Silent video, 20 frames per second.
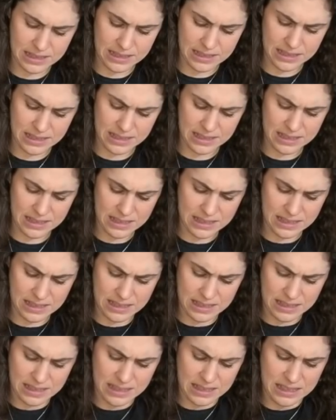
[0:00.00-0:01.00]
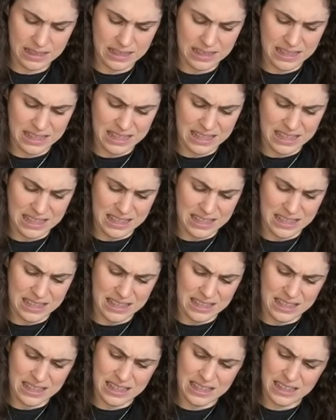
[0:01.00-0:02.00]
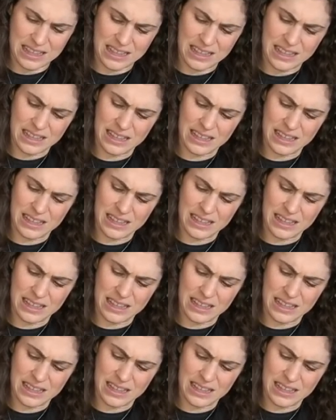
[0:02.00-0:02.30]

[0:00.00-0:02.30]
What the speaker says: No one is speaking in this clip.